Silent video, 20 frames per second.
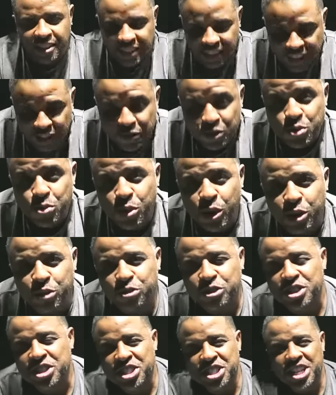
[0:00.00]
And if you work
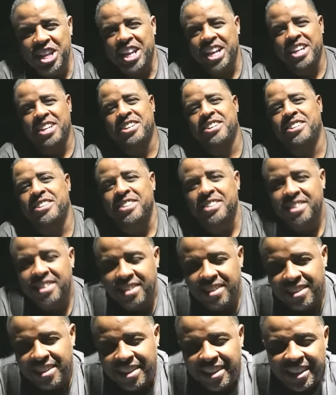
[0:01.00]
for Schneider,
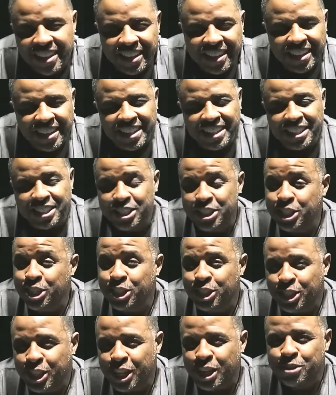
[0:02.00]

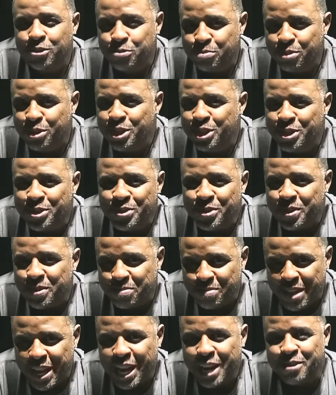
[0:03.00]
Jill loves putting you on the
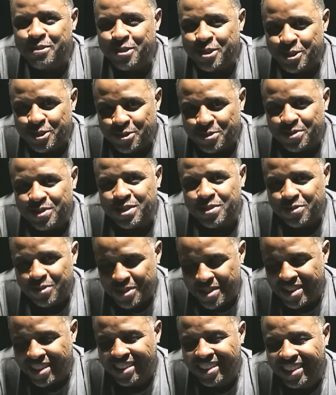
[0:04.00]
back roads, if
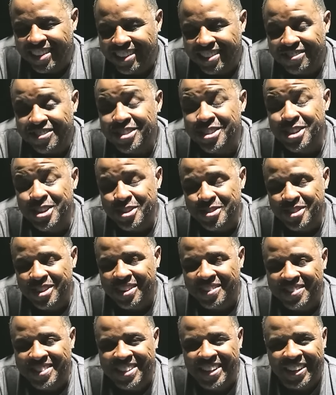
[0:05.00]
you know what
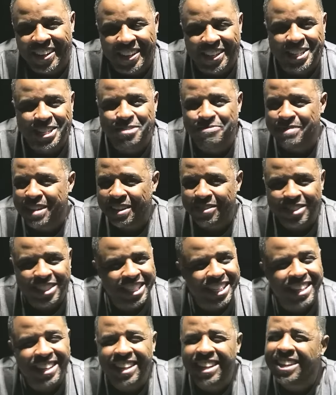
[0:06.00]
I'm talking about. She
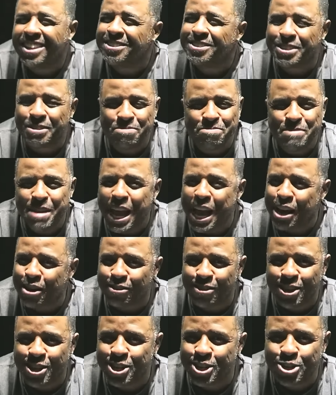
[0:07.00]
loves them back
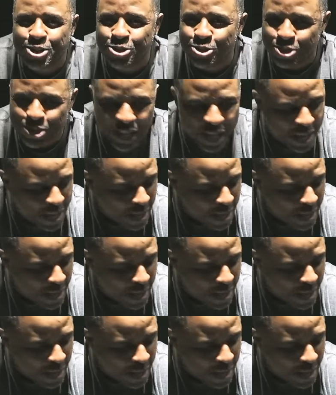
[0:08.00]
roads.